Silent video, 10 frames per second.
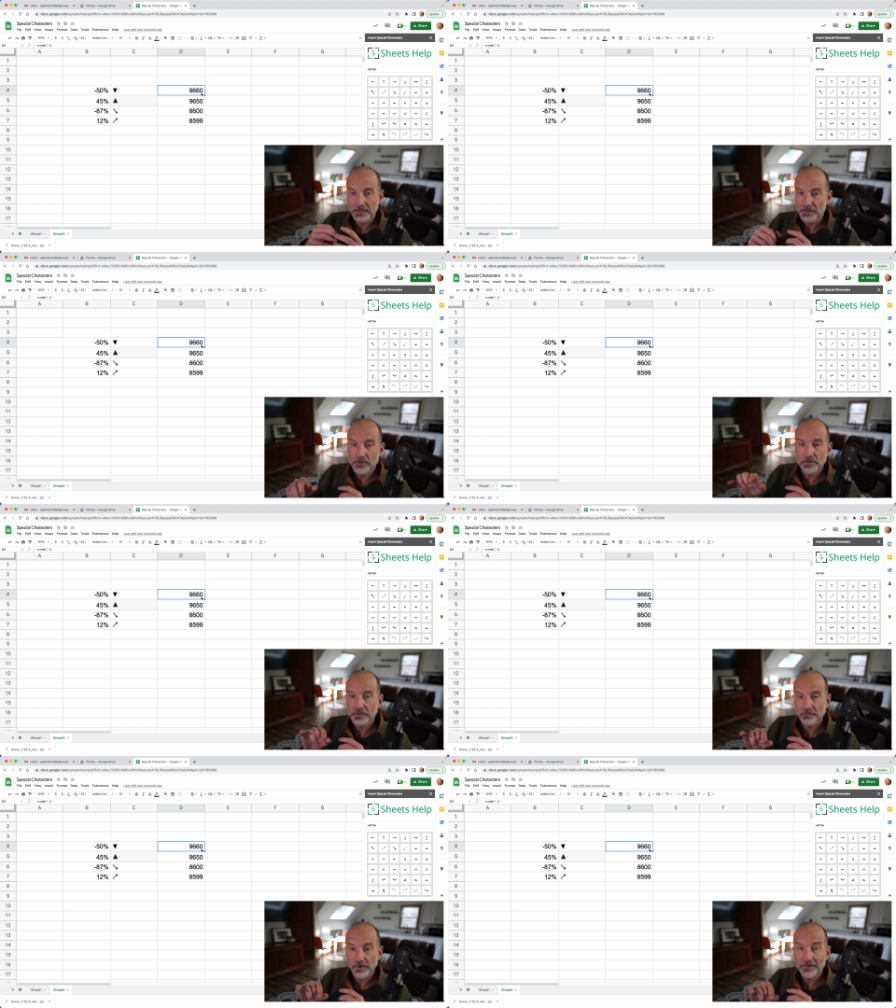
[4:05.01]
You
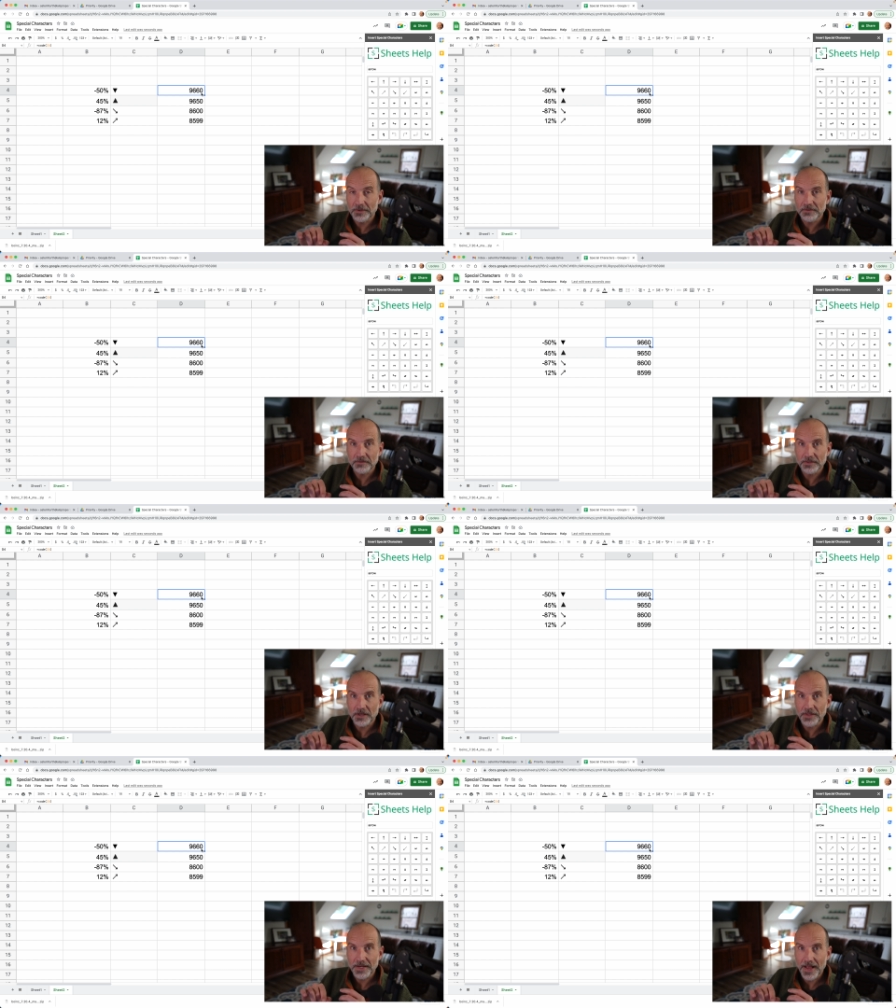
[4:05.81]
could reference a
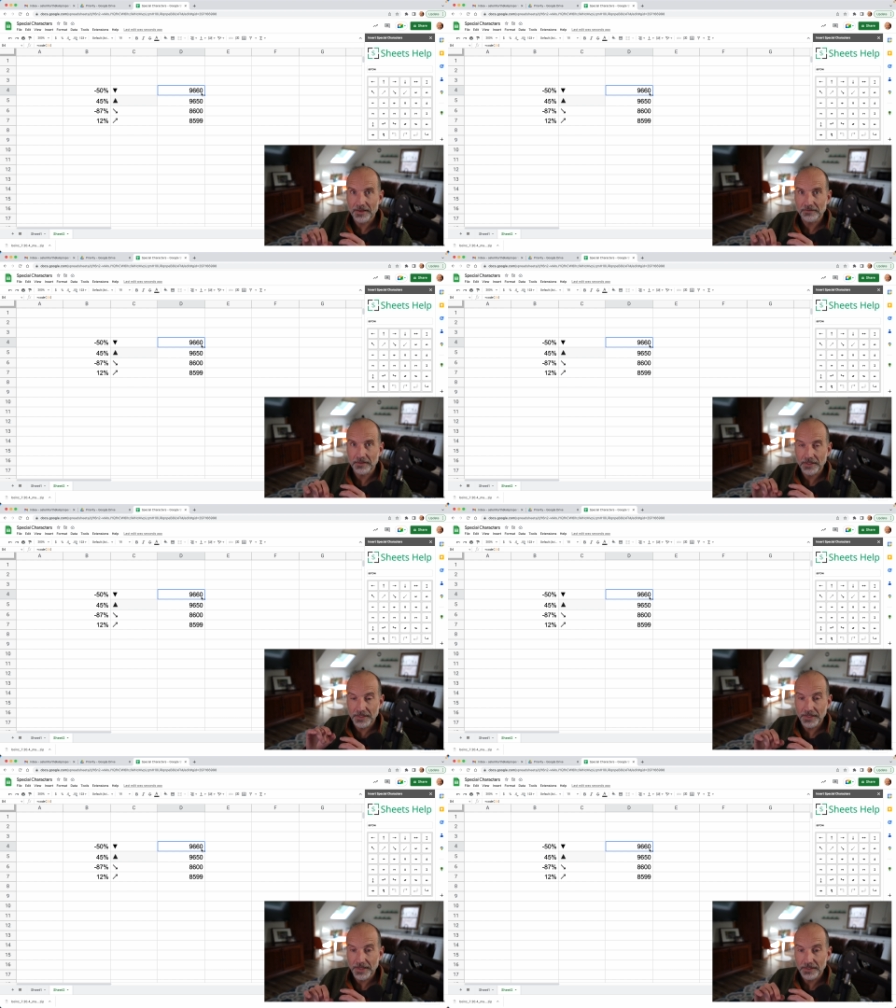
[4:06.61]
cell that has
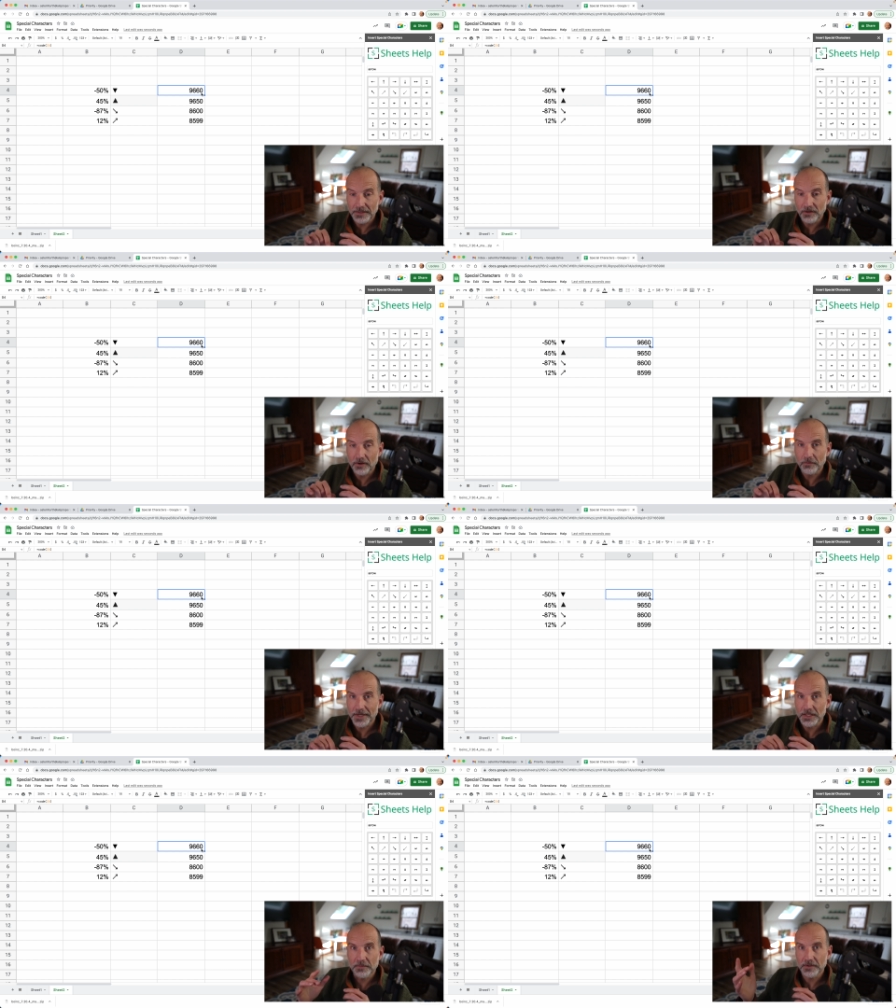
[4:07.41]
it in it
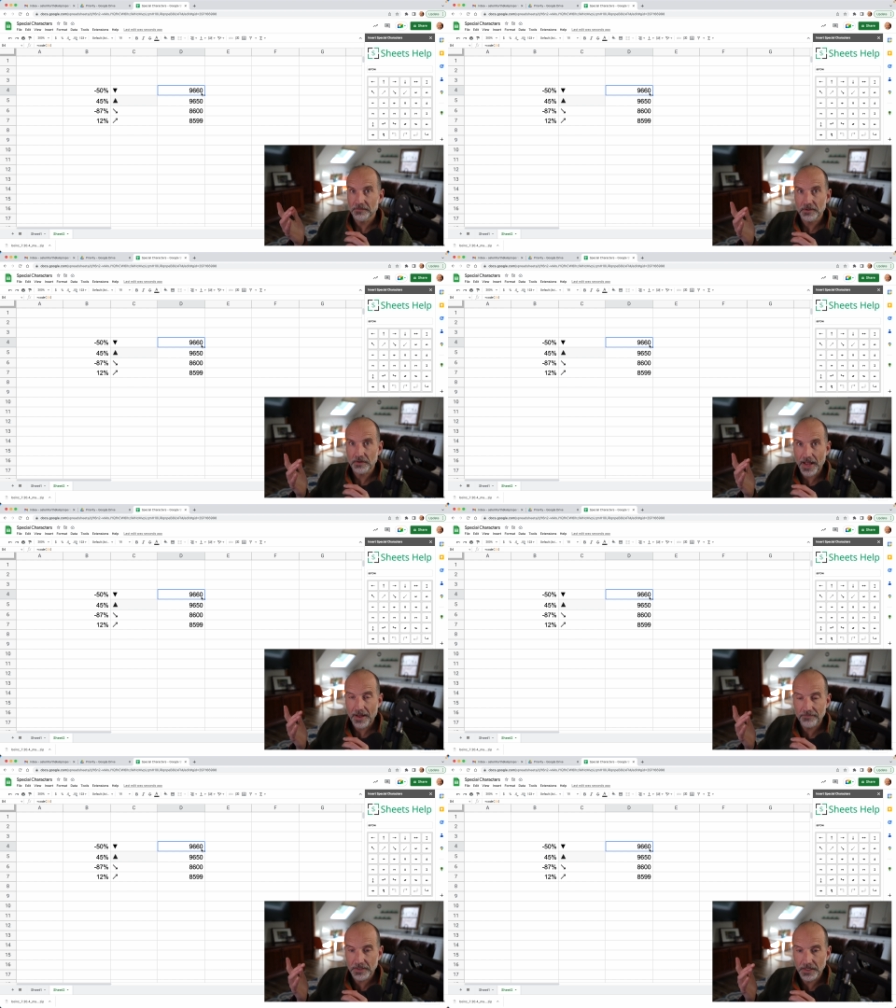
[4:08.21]
already, but if you don't
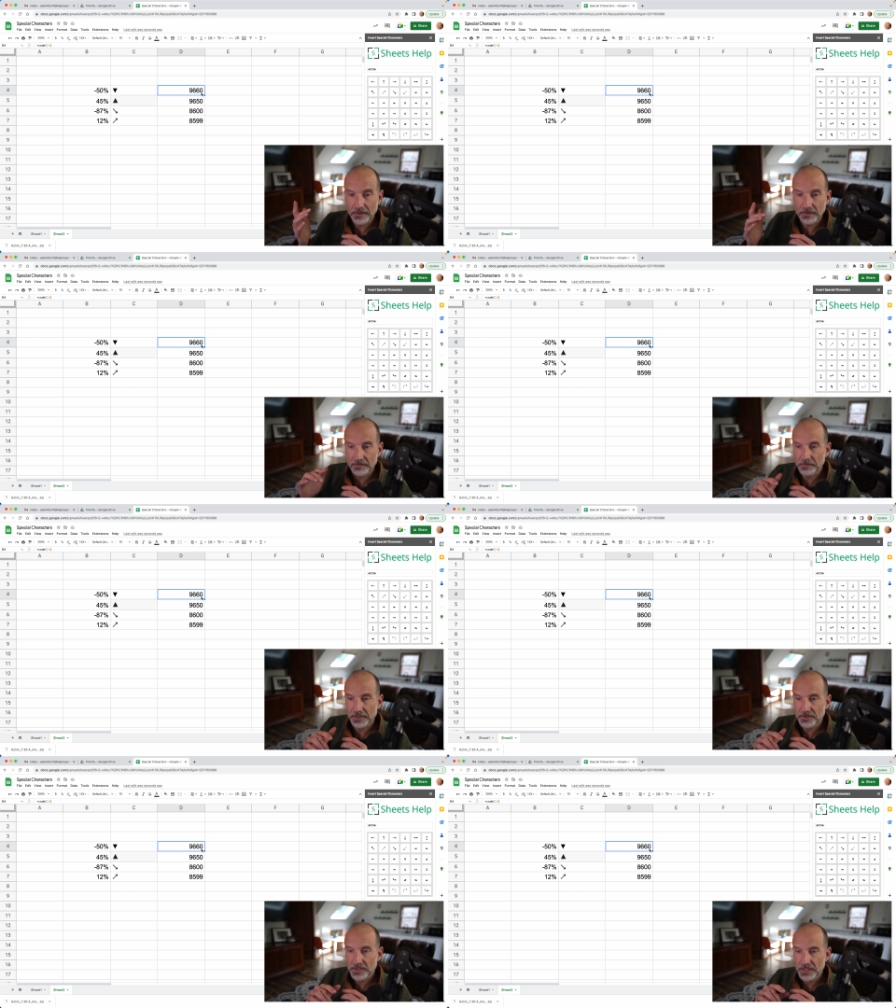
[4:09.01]
have it in the
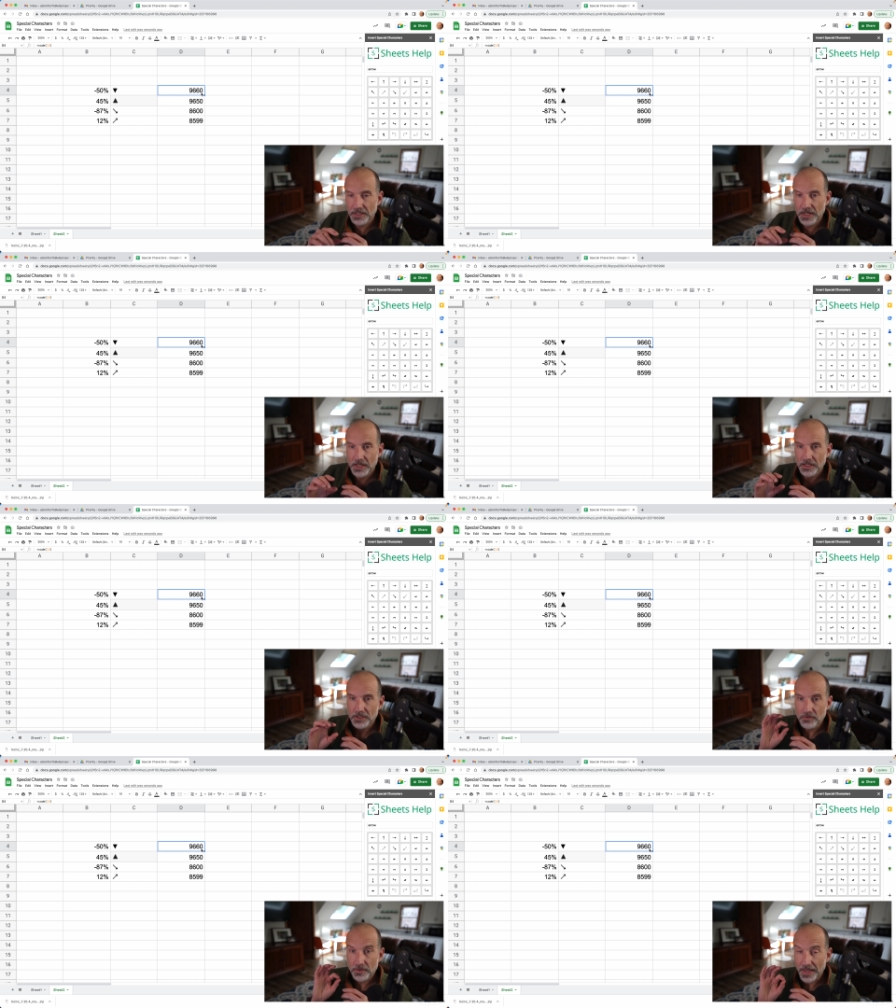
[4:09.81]
spreadsheet,
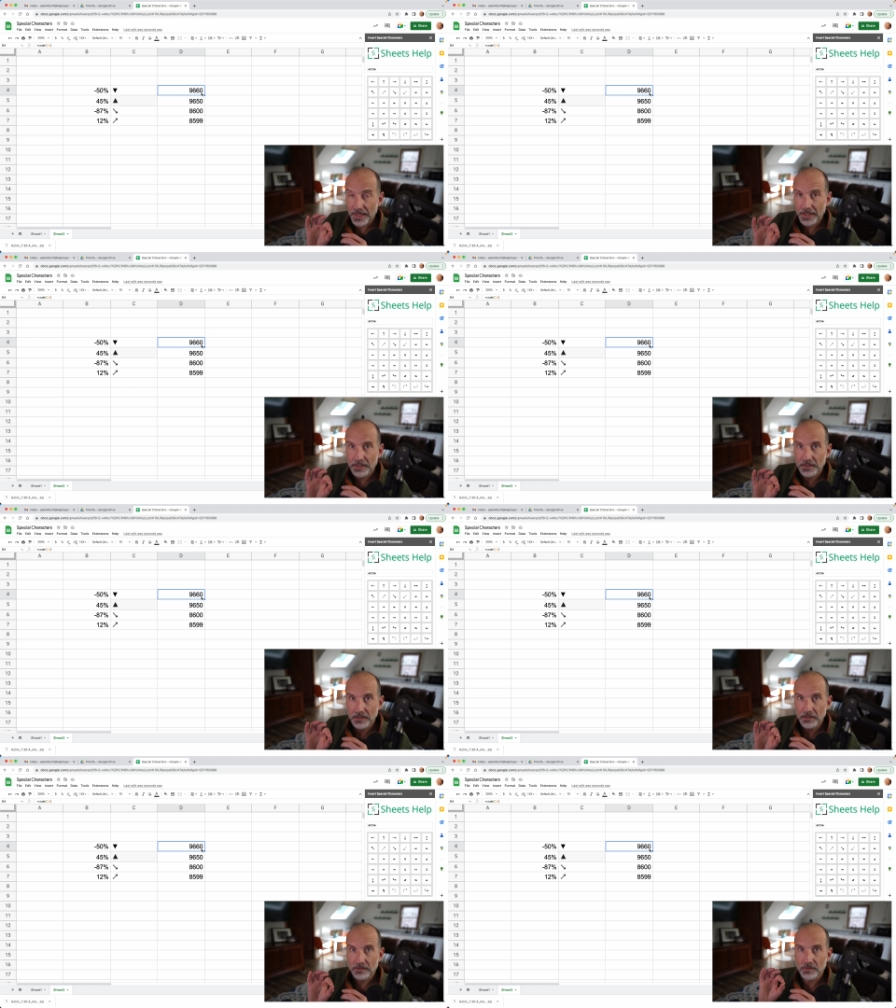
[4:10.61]
you
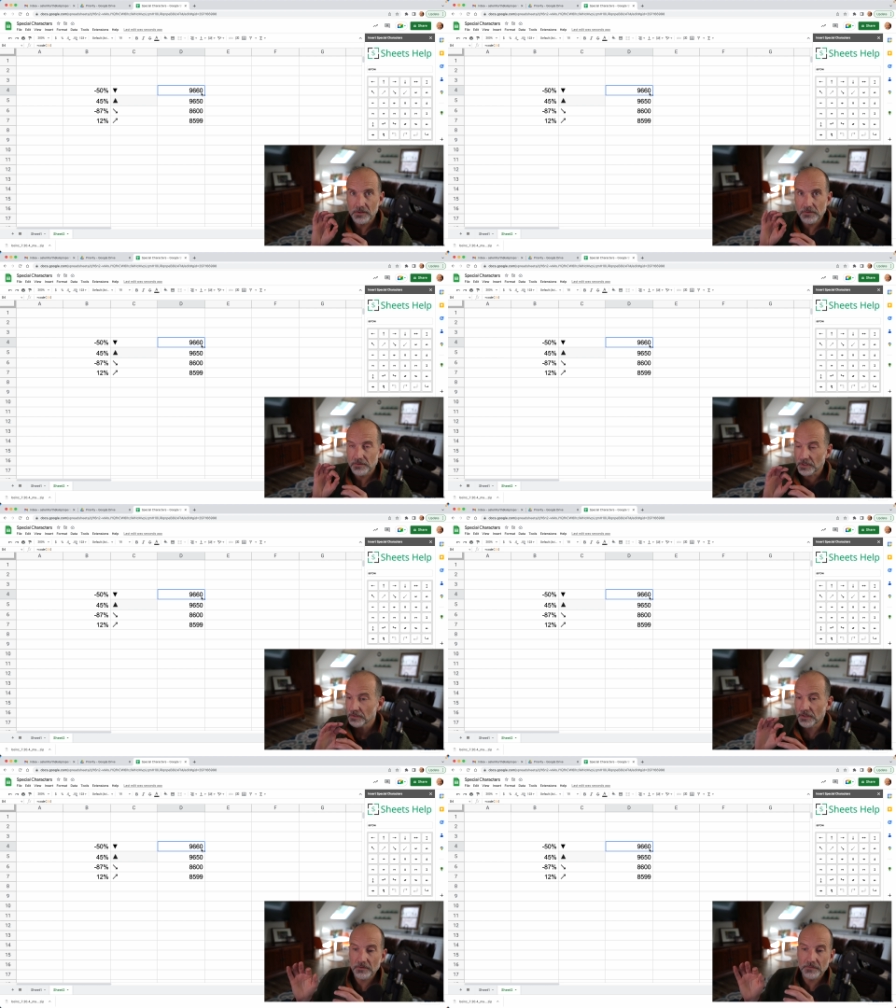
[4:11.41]
can use
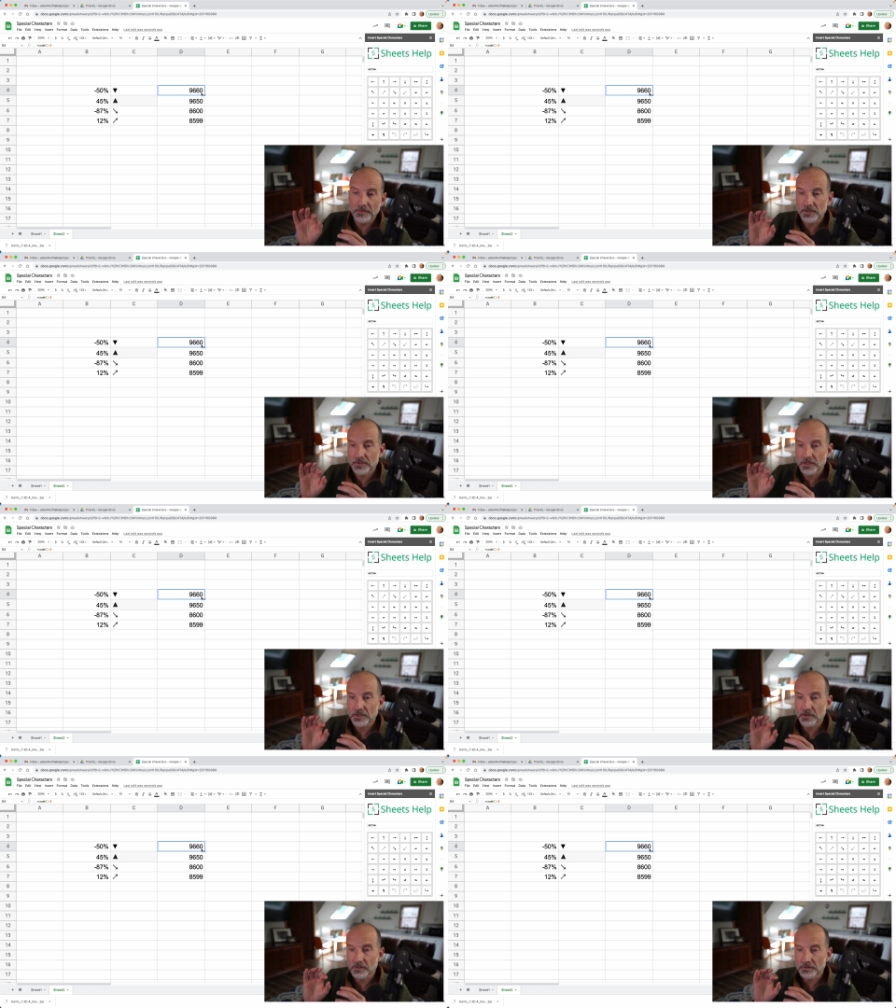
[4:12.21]
another
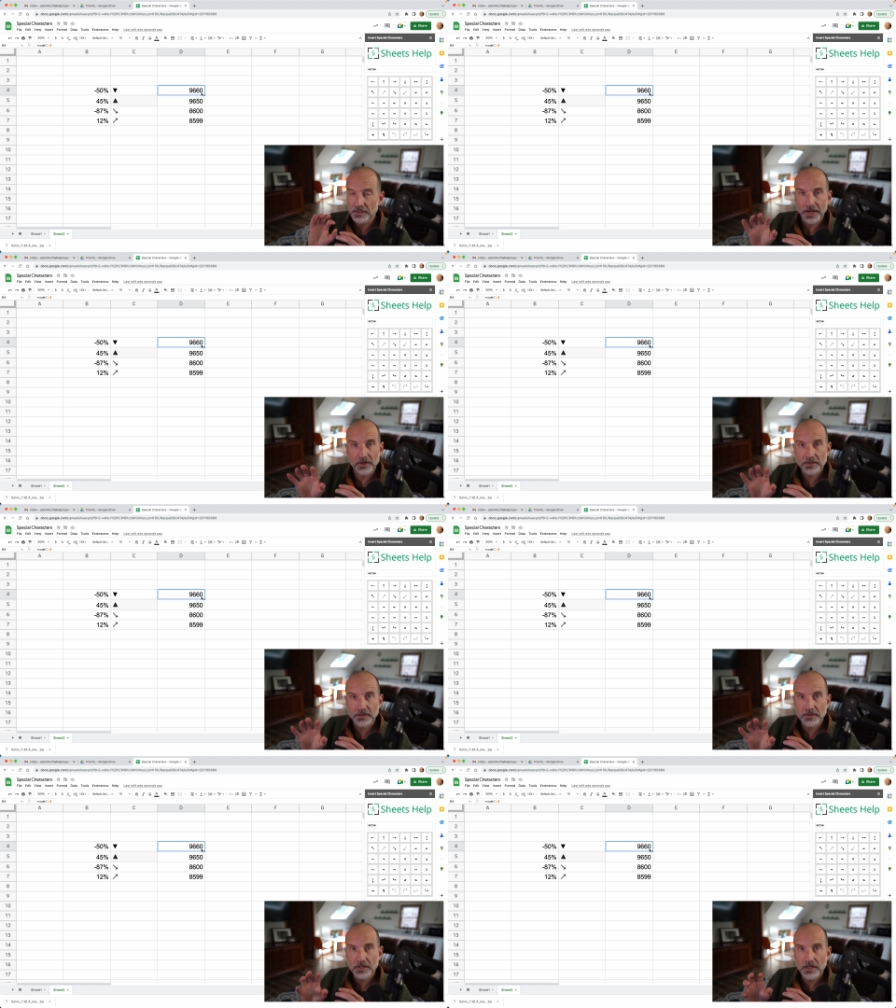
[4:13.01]
function called
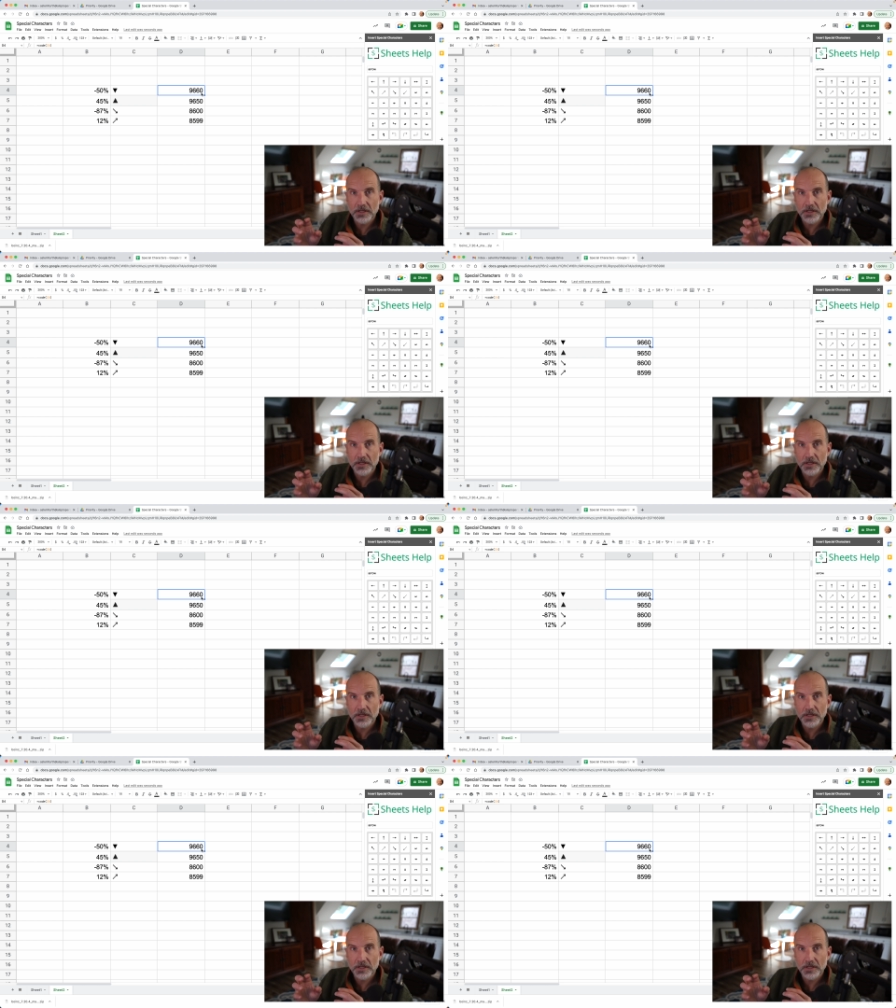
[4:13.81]
character